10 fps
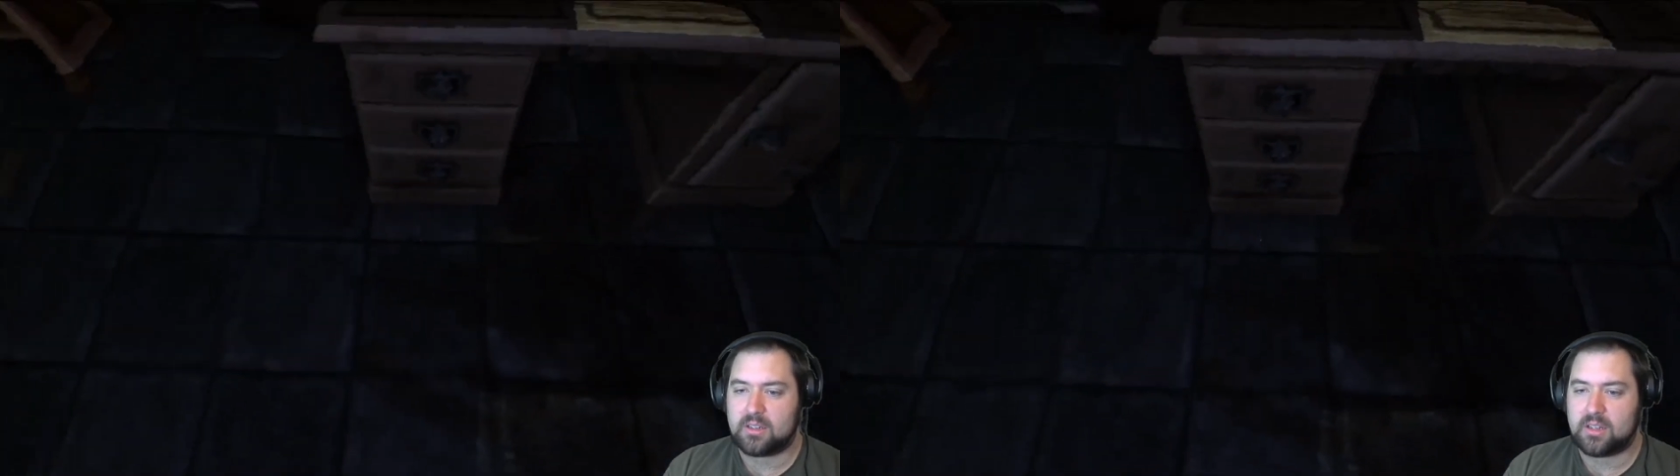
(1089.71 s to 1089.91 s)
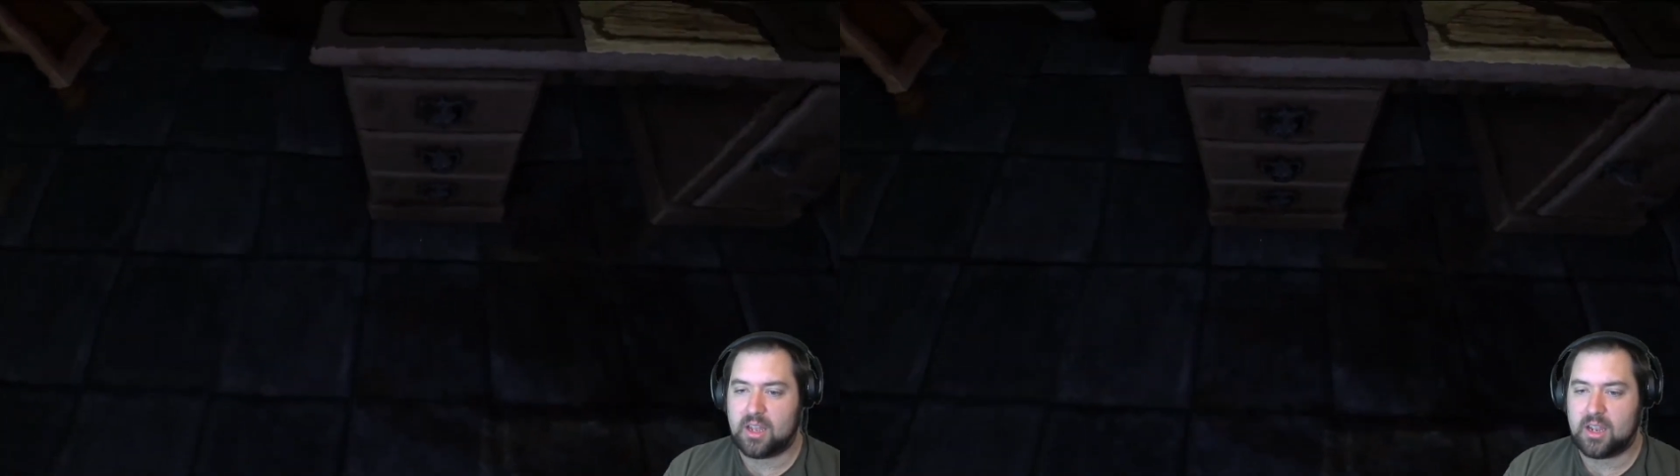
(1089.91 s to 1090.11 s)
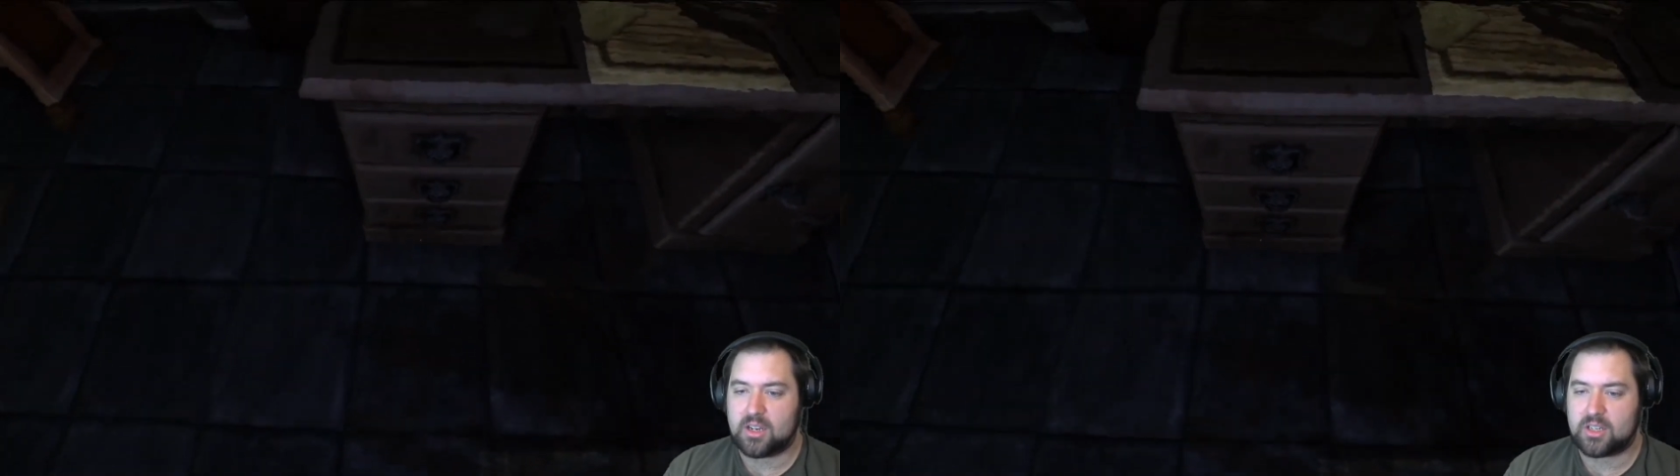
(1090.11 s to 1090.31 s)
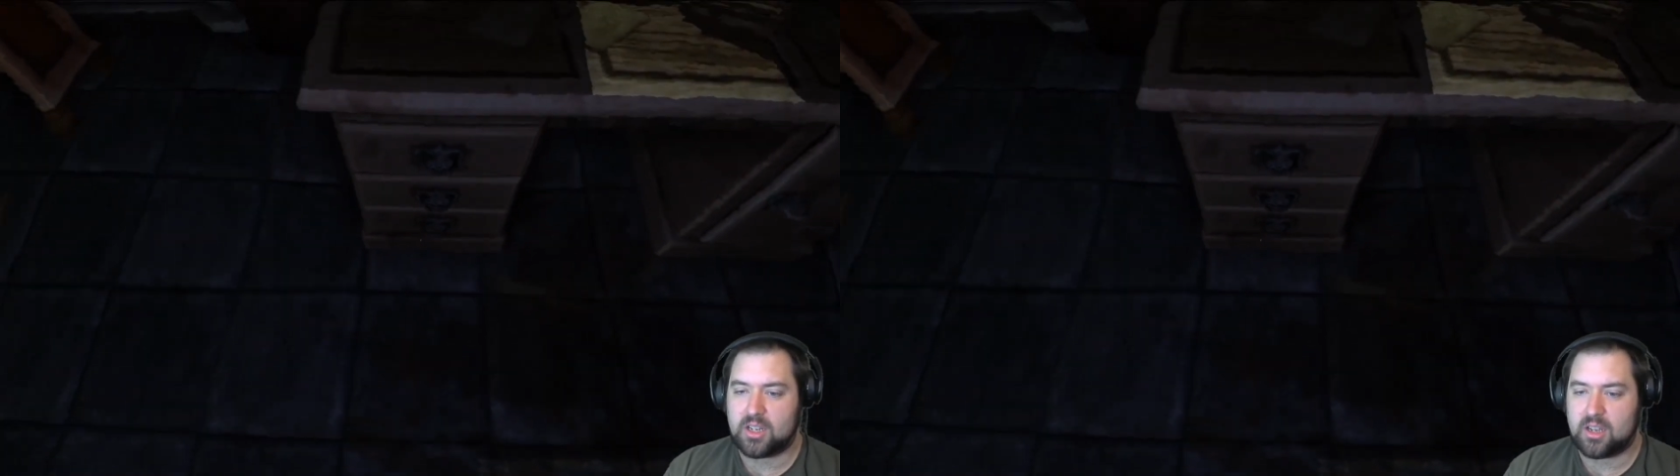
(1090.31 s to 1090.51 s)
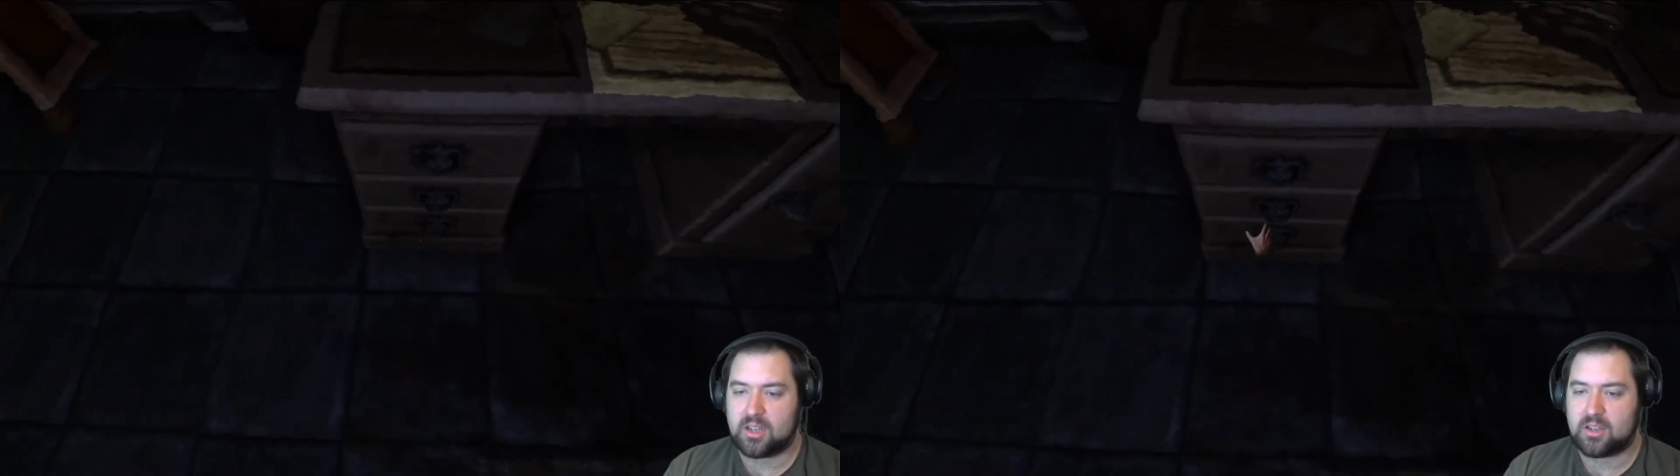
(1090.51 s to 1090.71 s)

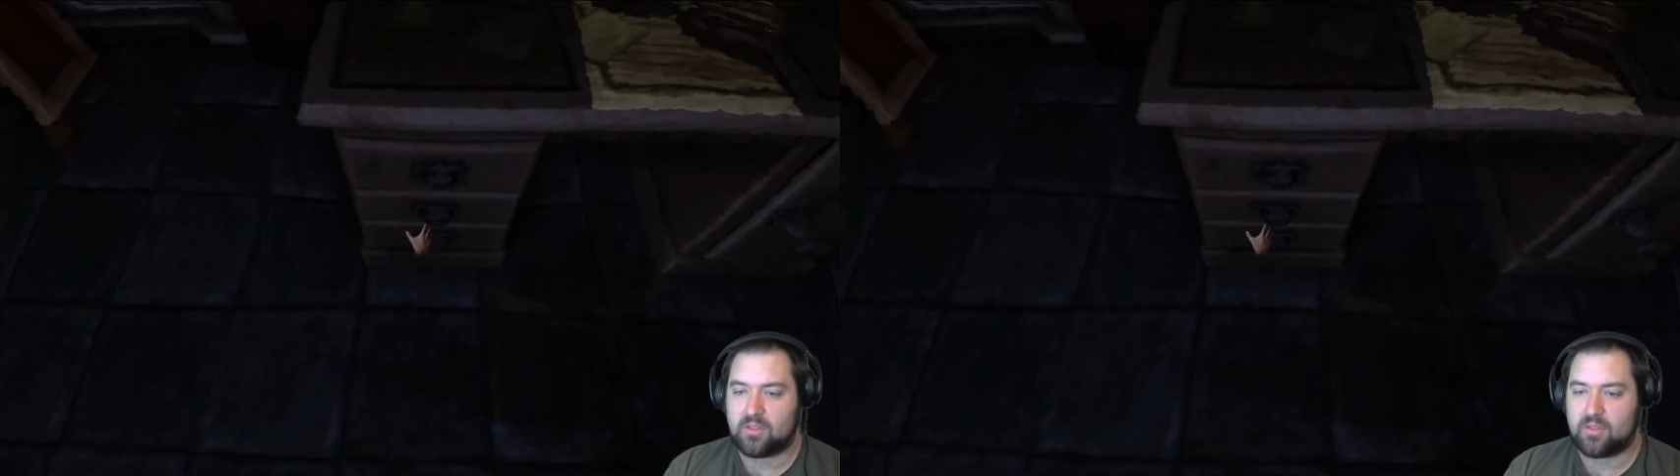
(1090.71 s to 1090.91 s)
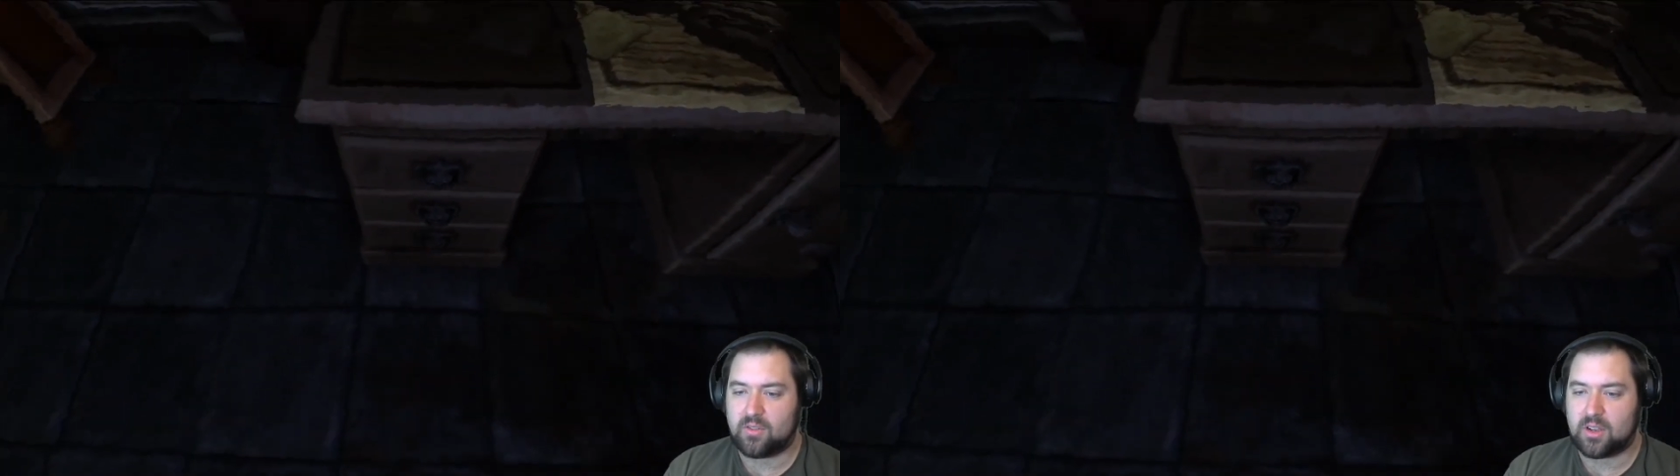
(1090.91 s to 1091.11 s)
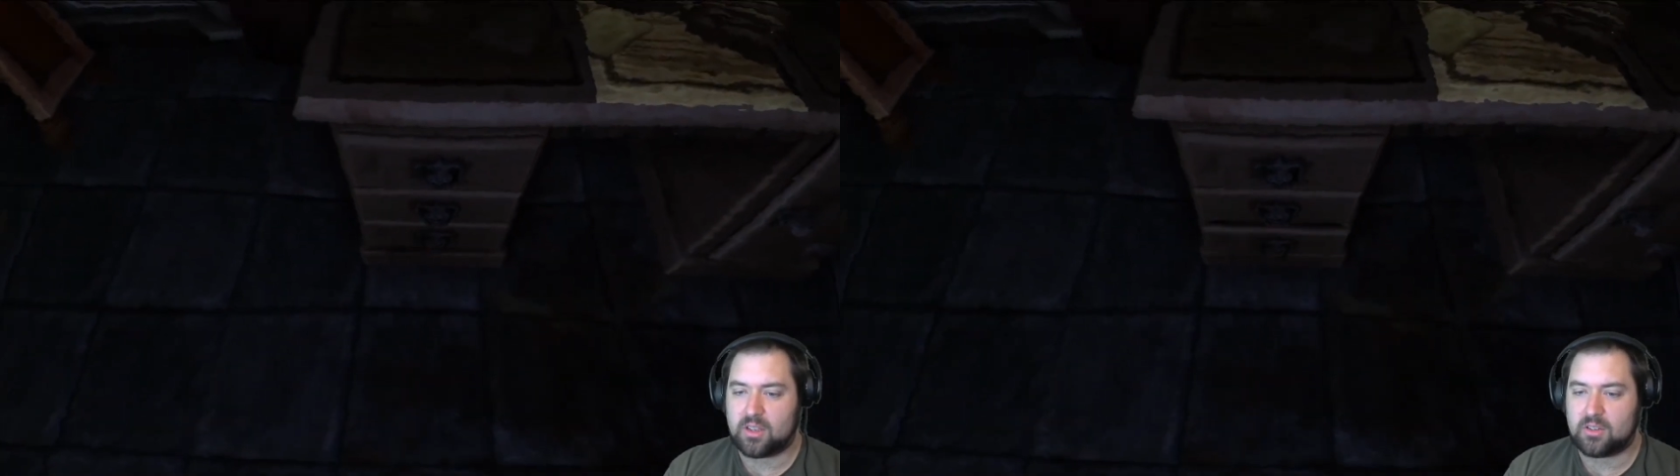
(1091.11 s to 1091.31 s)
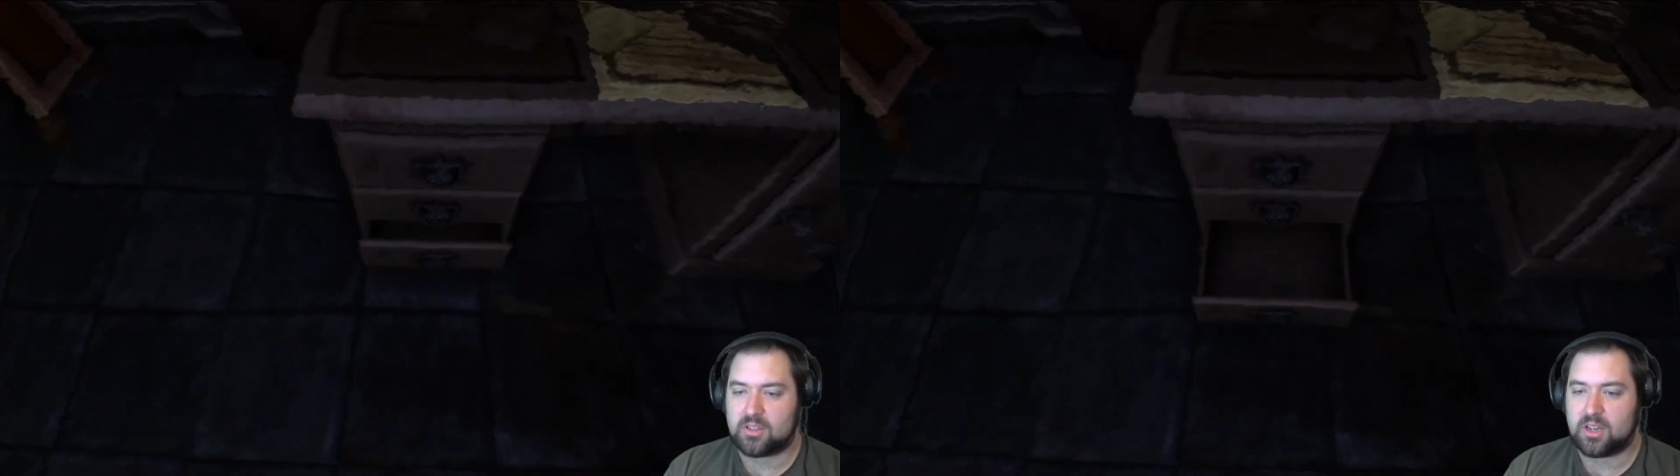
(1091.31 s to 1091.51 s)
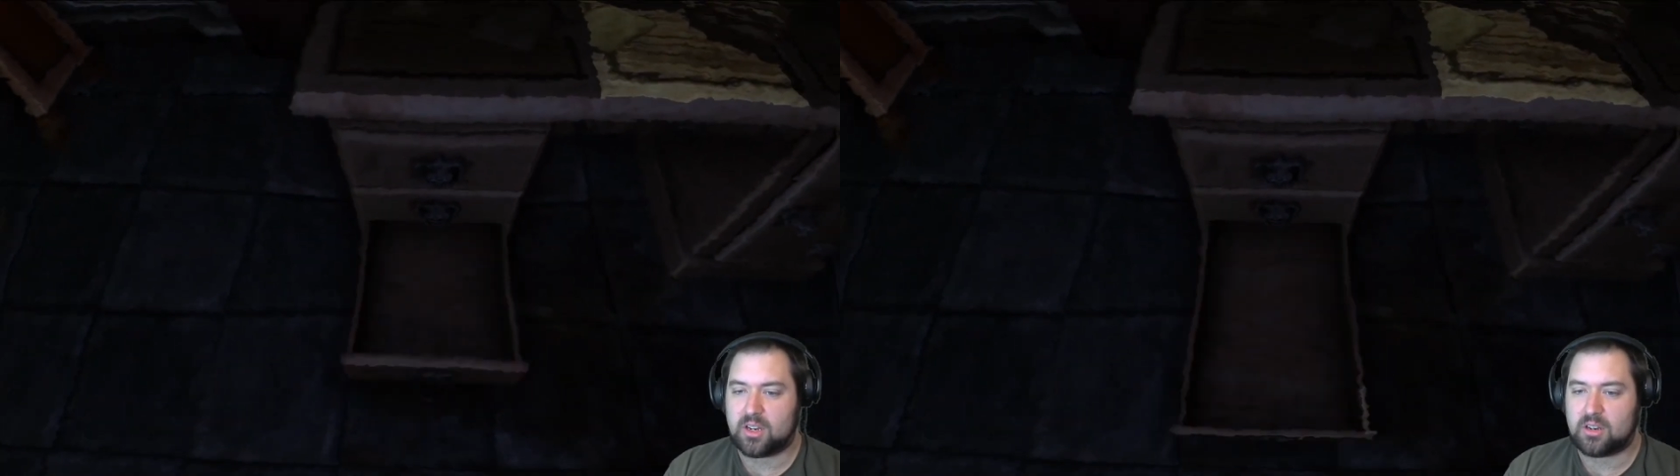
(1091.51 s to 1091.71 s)
Hashtag, fuck your
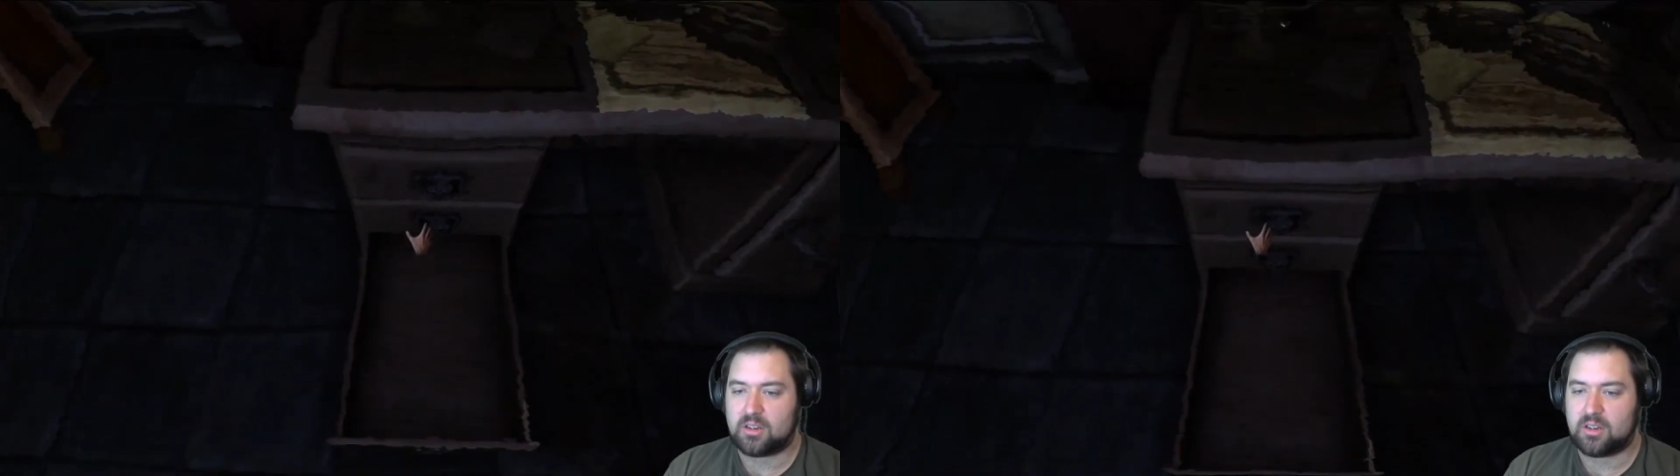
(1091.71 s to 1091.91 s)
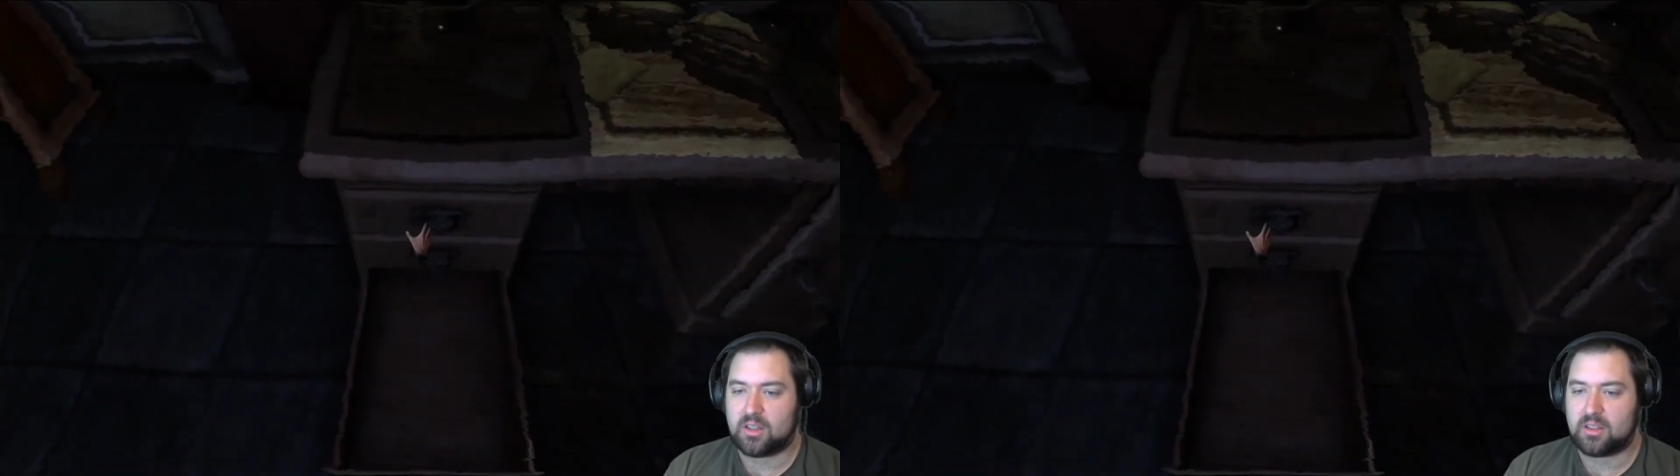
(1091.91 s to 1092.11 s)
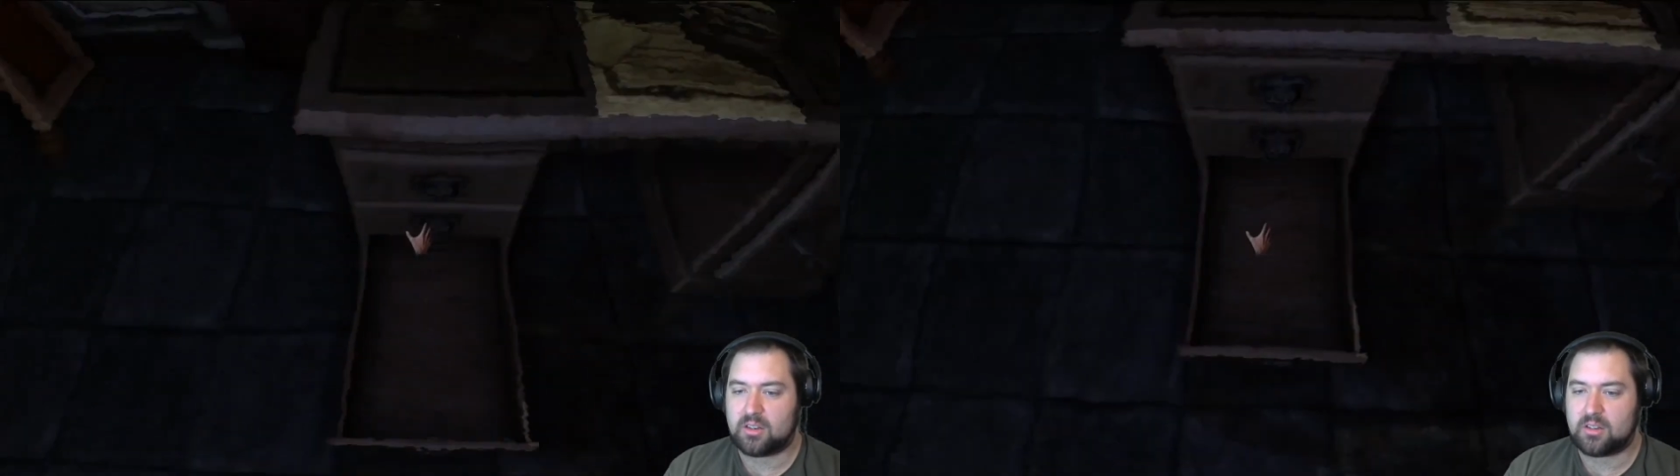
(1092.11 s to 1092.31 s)
chair. Nothing?